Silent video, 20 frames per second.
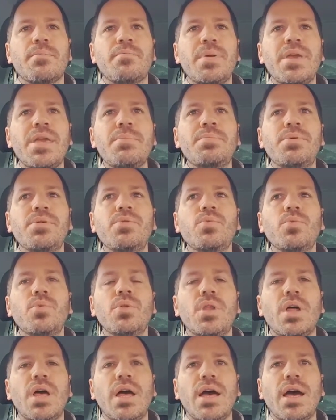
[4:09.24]

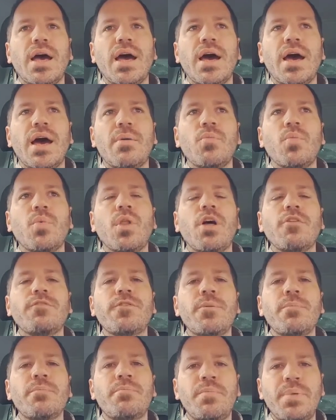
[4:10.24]
people will
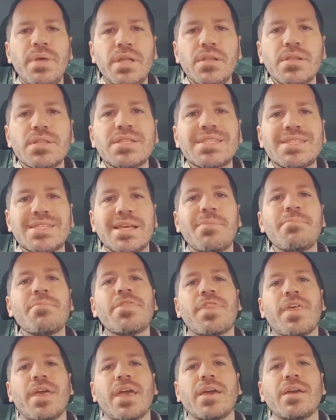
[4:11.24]
often build
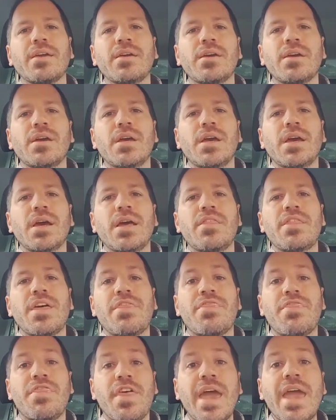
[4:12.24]
something
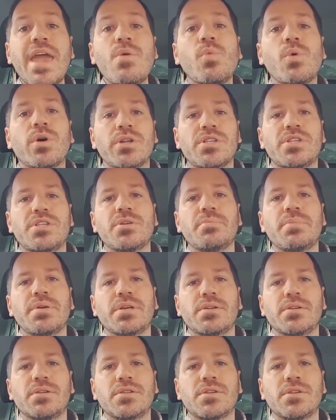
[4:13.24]
that they want to
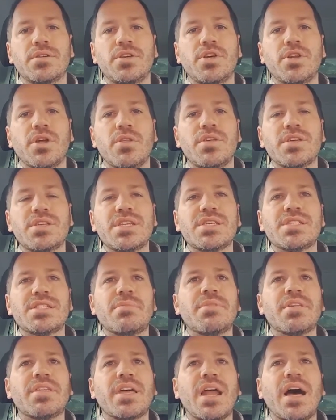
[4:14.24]
build. This is
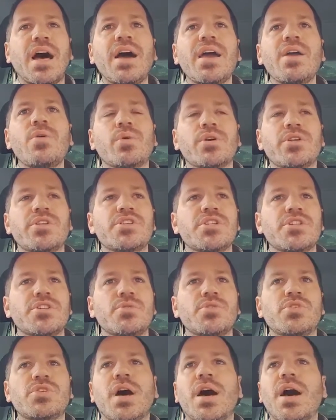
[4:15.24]
something that I want to
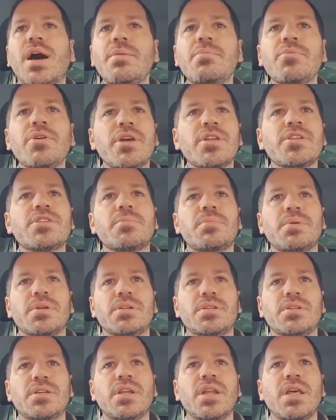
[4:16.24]
do, so I'm going to
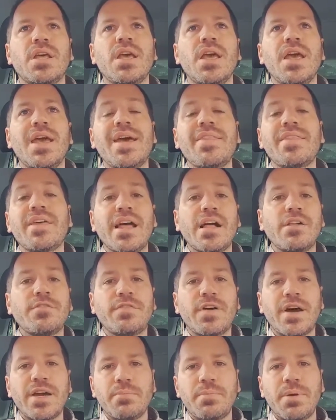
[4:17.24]
build it, and then I'll
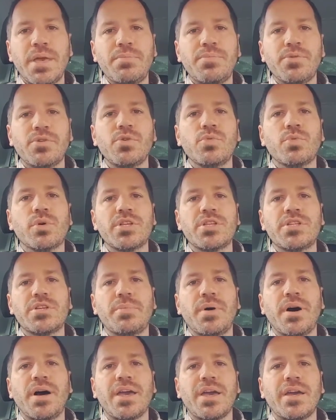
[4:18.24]
find people who want to
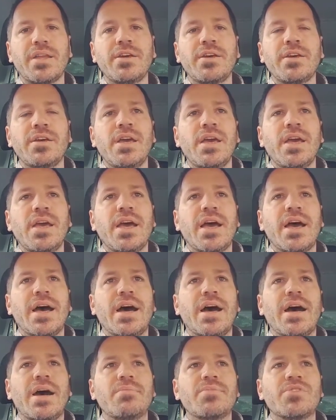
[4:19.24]
buy it.
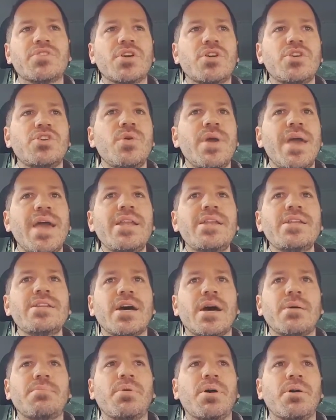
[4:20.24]
So you
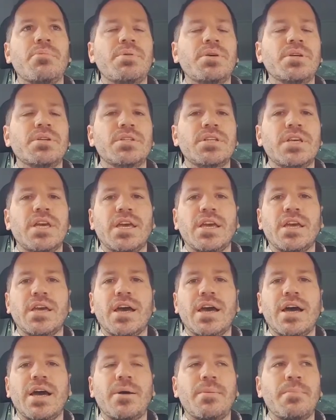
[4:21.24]
end up
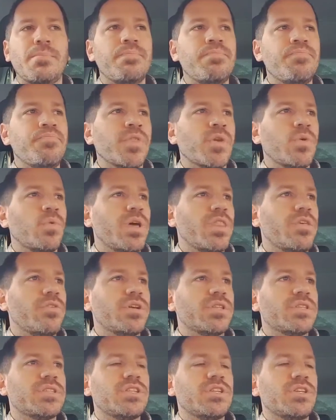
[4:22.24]
building,
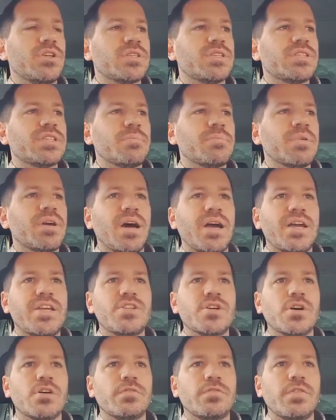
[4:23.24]
whether it's some
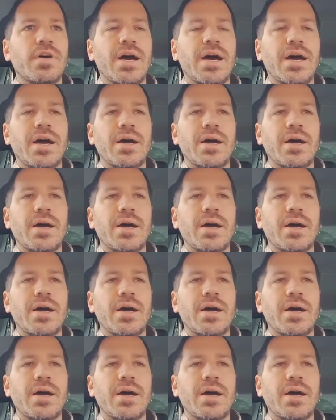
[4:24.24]
kind of